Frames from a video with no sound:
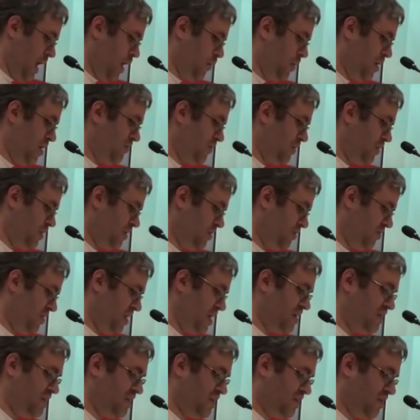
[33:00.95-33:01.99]
However, his
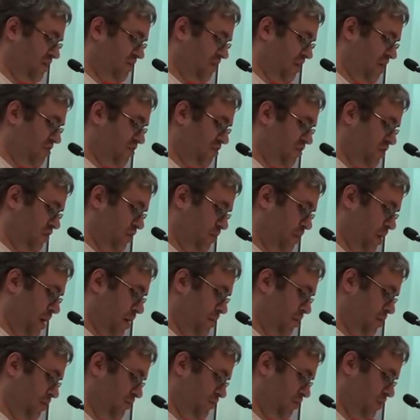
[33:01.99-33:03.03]
idealization of the
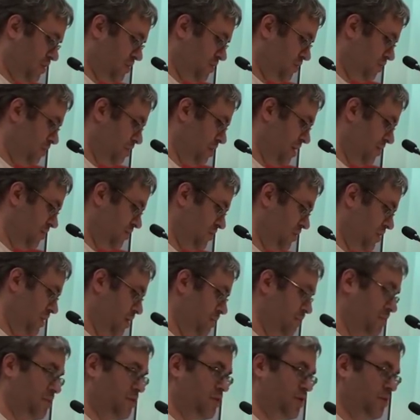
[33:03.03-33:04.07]
popular front is based on
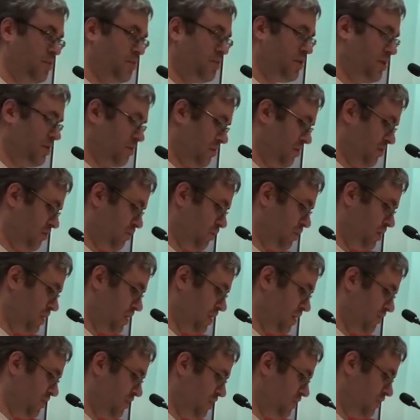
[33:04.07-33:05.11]
a complete
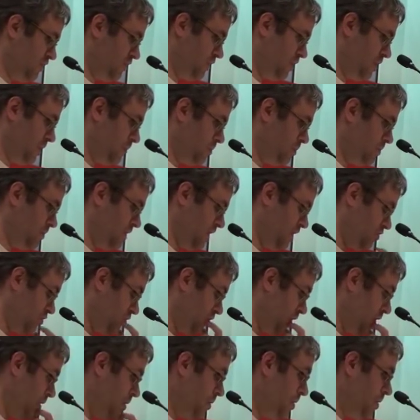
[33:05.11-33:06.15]
misreading of history,
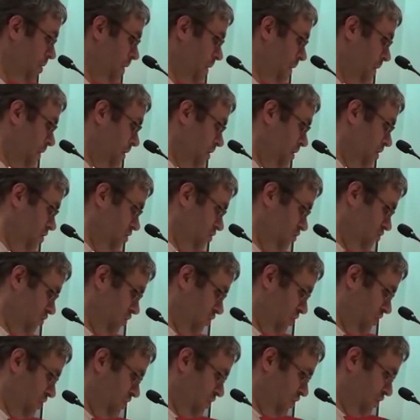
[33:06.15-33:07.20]
naturally.
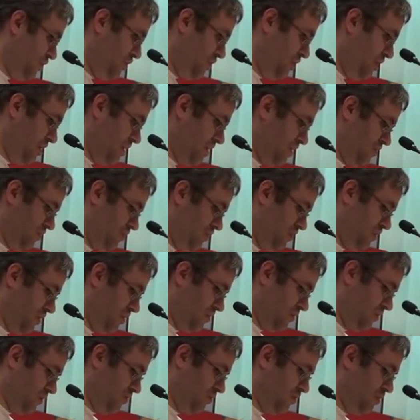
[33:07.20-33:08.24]
During the 30s,
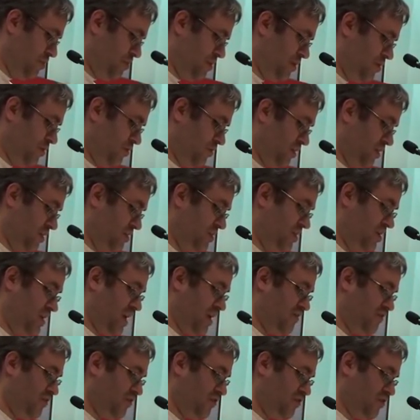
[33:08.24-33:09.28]
the CPUSA did
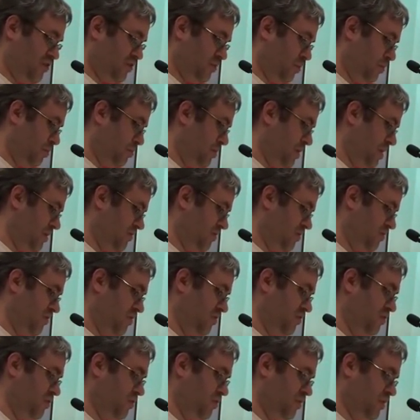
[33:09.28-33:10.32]
have a visible presence
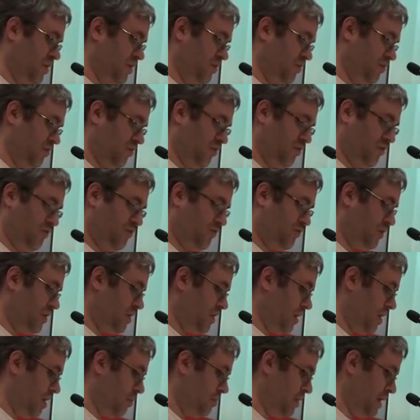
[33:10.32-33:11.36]
in unions,
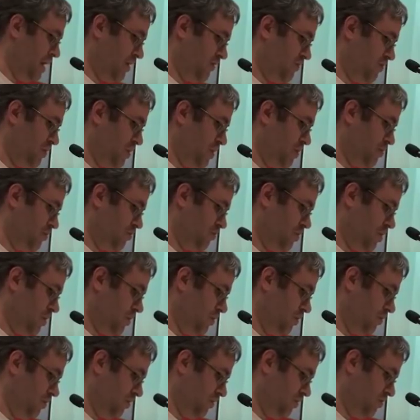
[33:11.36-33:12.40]
black freedom
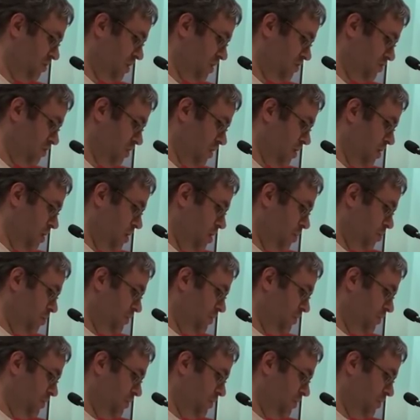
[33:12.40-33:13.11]
struggles, etc.